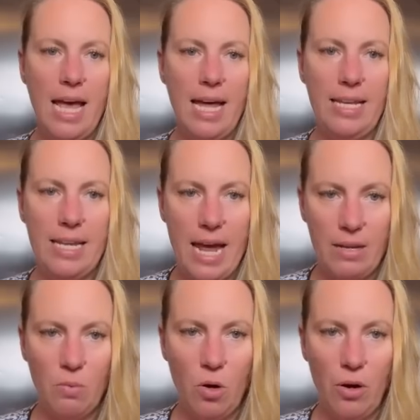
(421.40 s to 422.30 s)

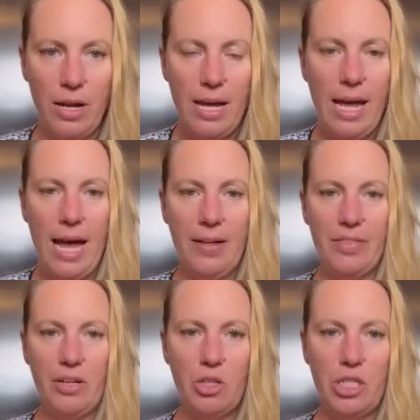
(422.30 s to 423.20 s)
network
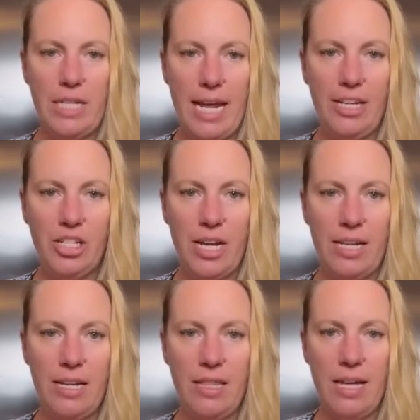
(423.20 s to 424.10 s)
at their
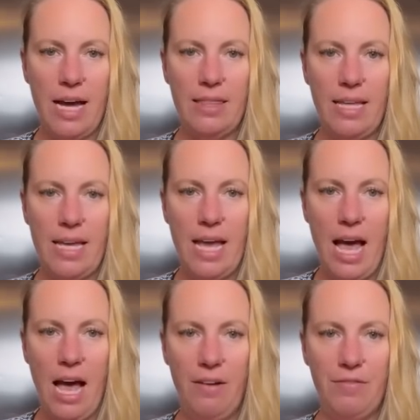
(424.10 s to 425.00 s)
station that they
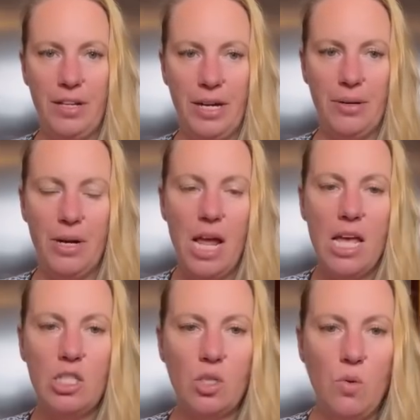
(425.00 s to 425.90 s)
have there.
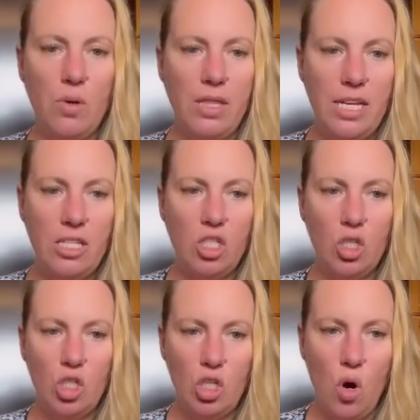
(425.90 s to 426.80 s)
So
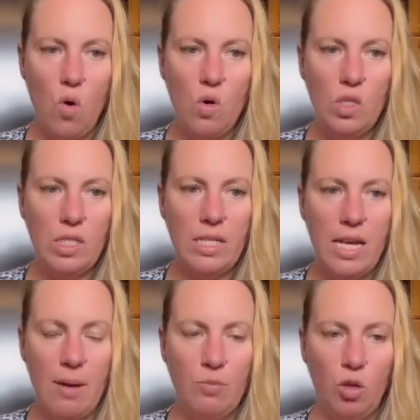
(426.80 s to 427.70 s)
this shows
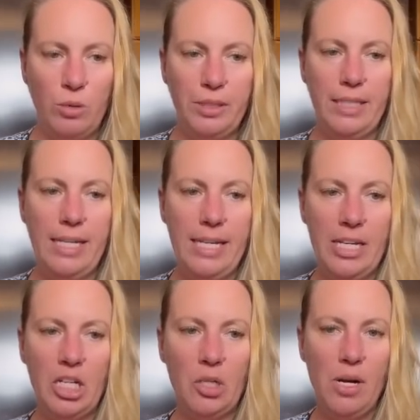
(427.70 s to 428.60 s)
the abnormality
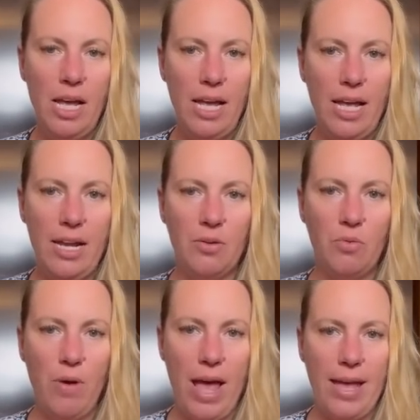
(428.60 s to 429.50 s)
here
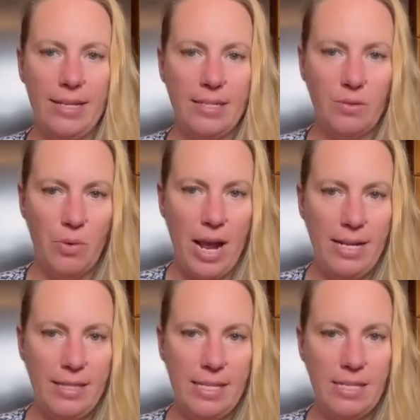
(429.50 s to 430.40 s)
in red,
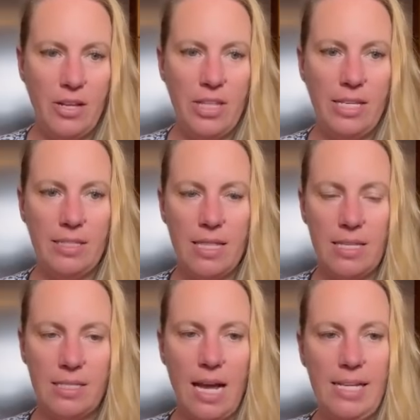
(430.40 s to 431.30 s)
right? These are these the
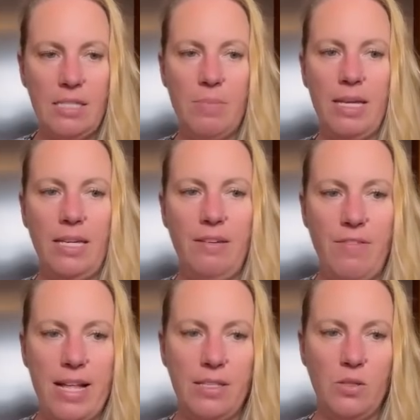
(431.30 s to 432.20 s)
seismic
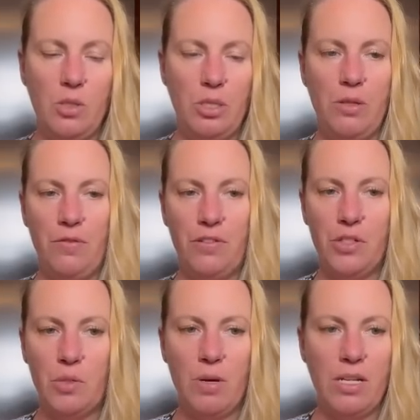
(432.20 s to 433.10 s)
events. You see the
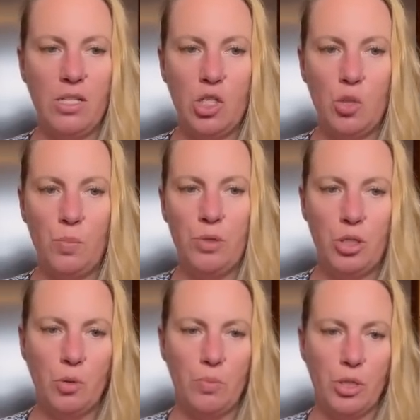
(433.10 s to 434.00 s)
first one is super,
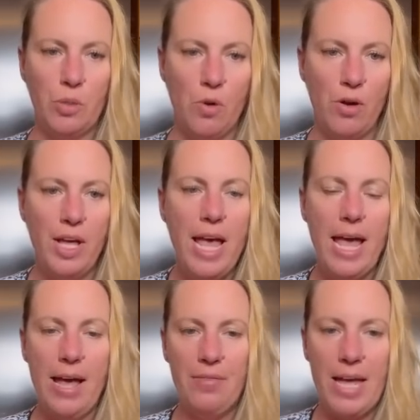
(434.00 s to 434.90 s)
super strong.
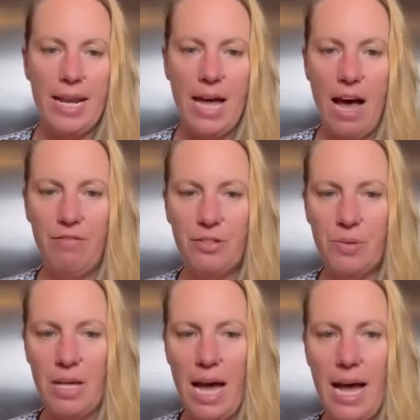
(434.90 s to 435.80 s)
And then
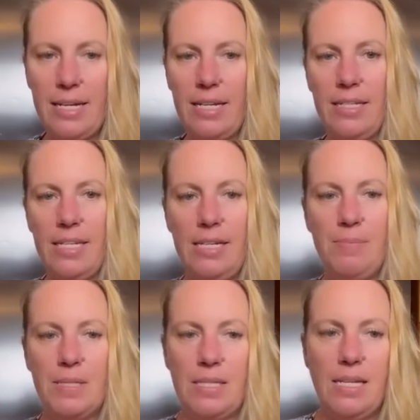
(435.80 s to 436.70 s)
after that, it
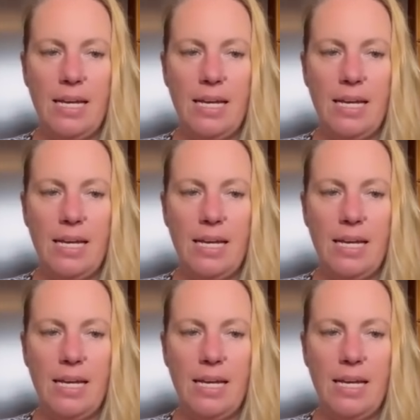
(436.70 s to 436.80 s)
keeps